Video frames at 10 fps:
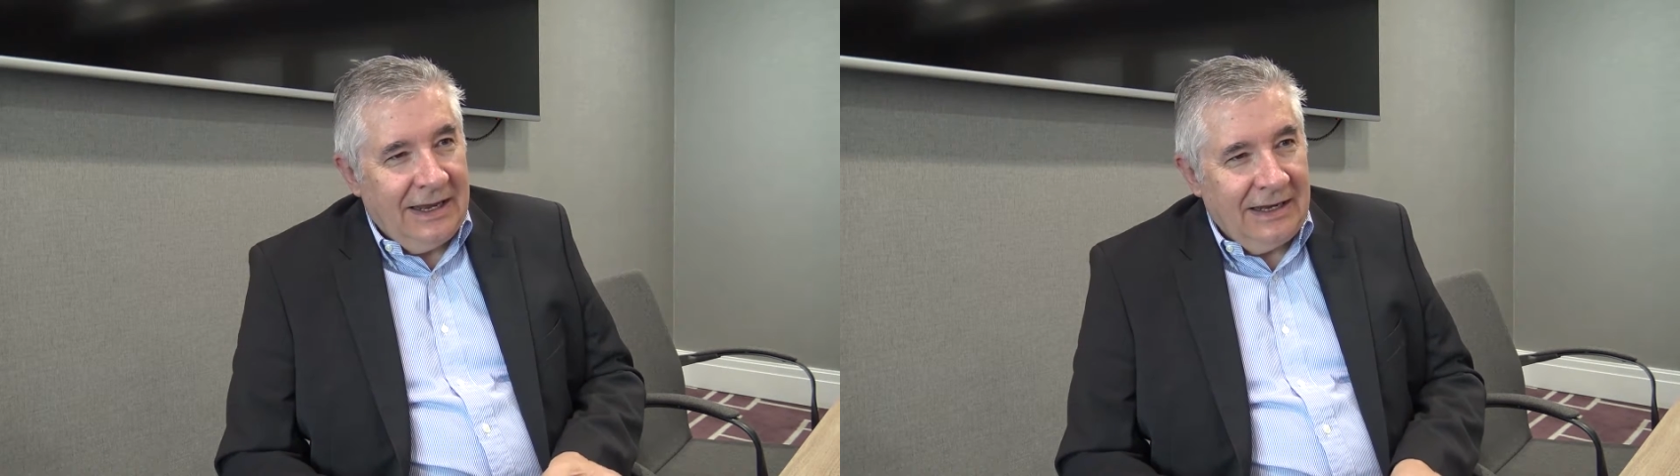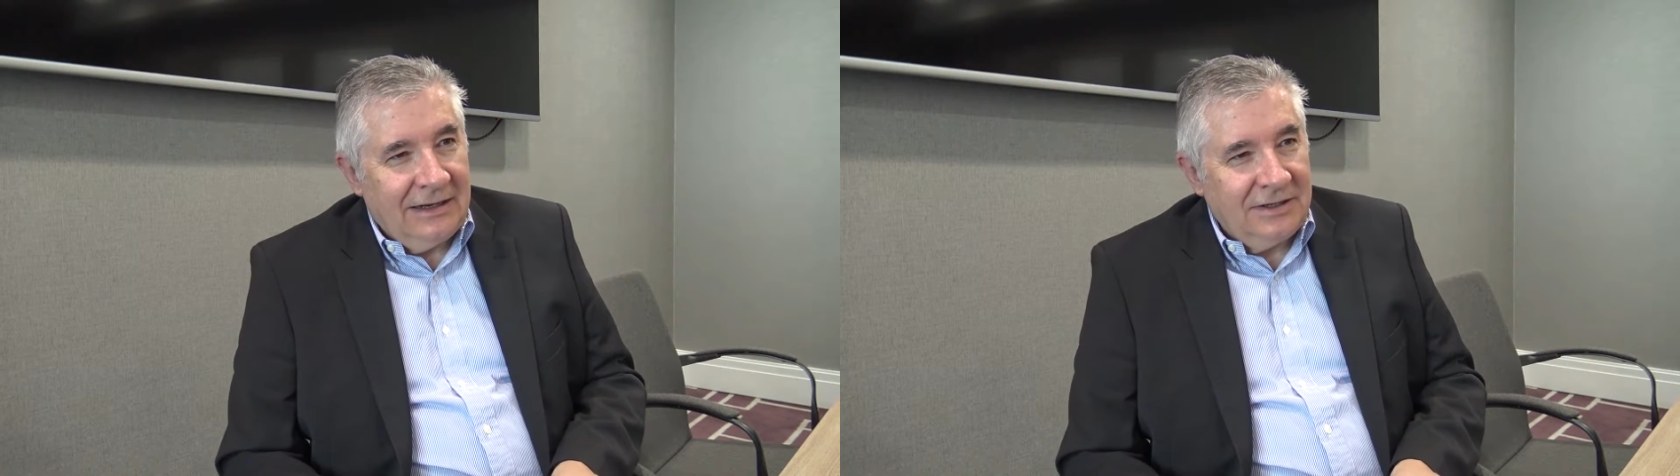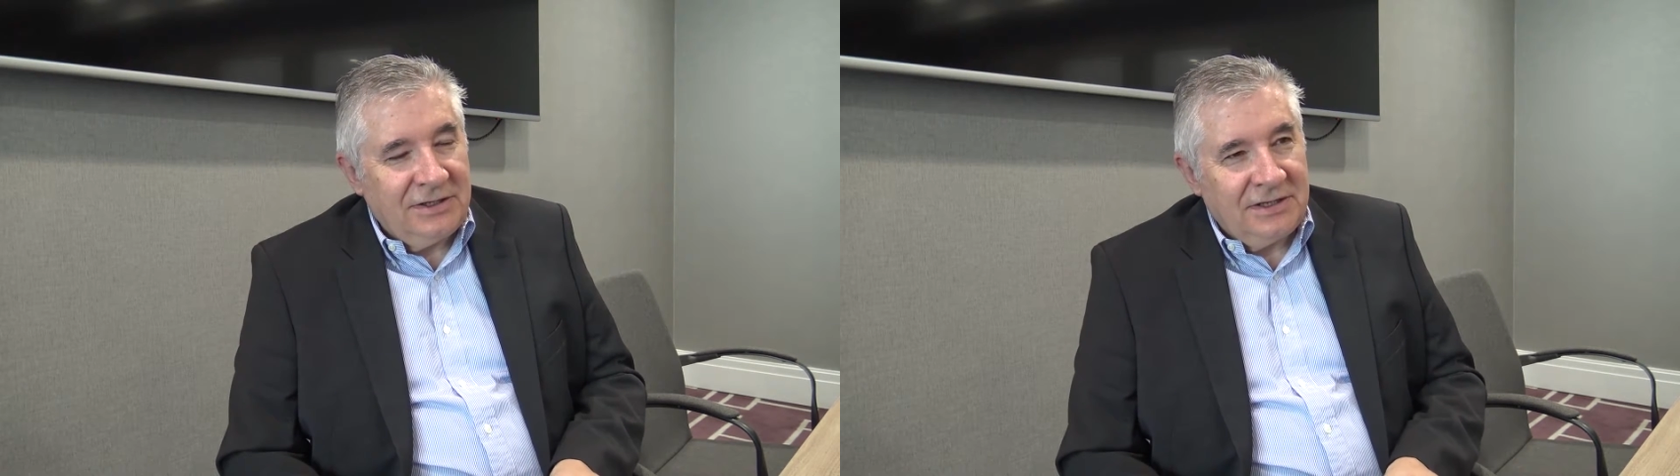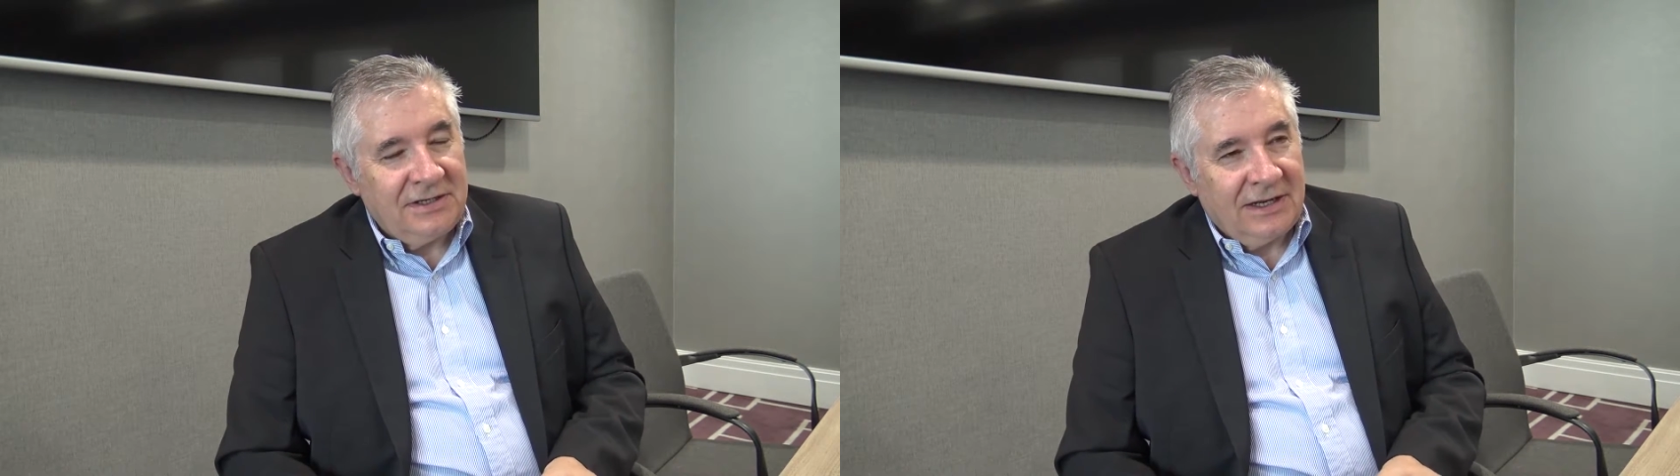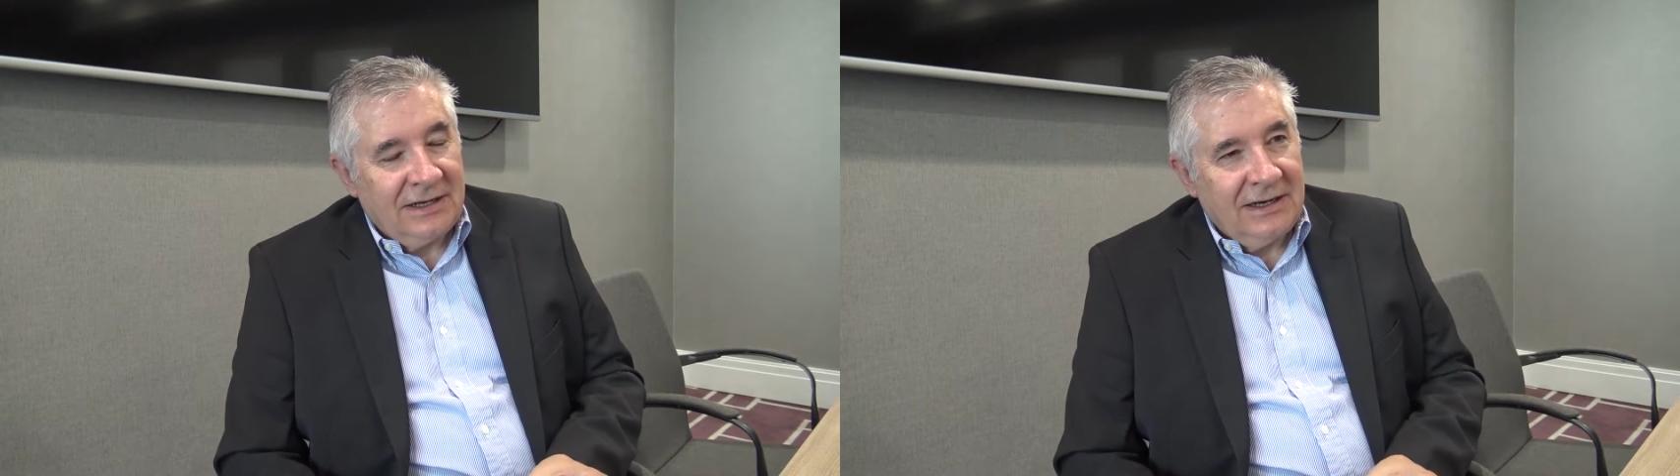English as a
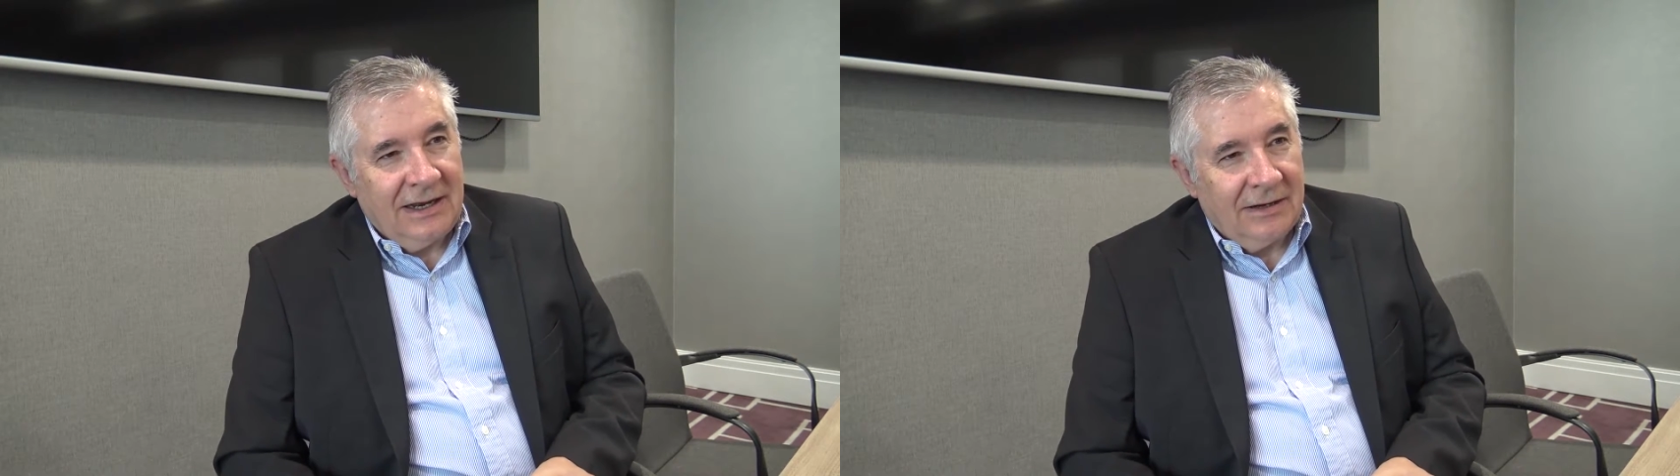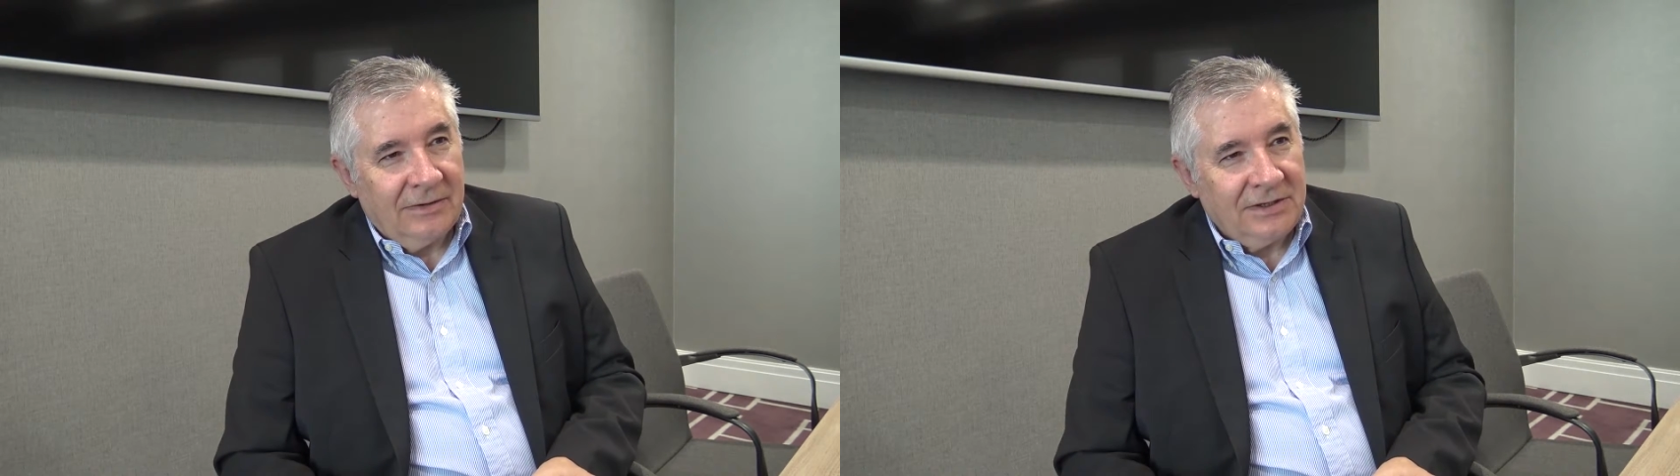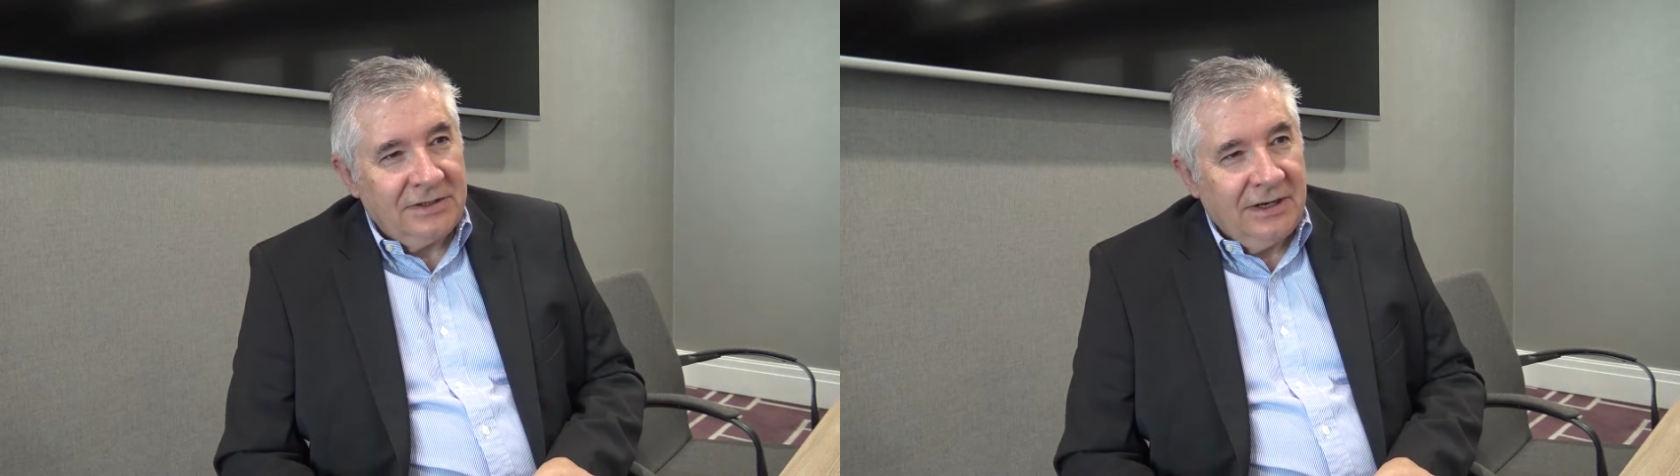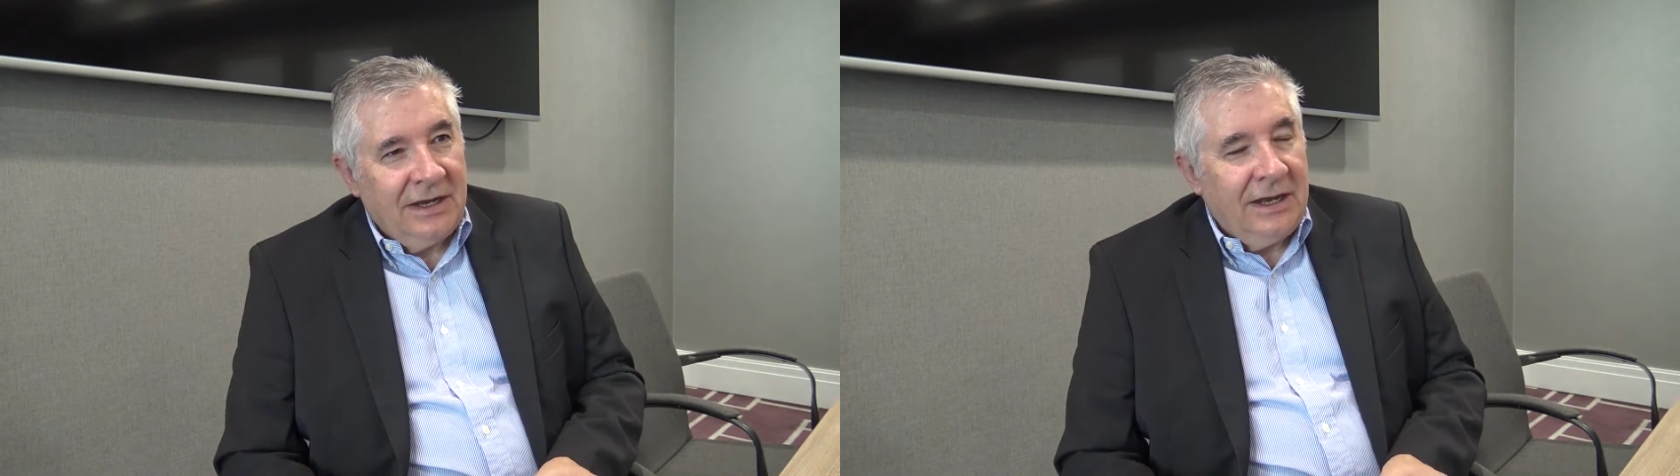second language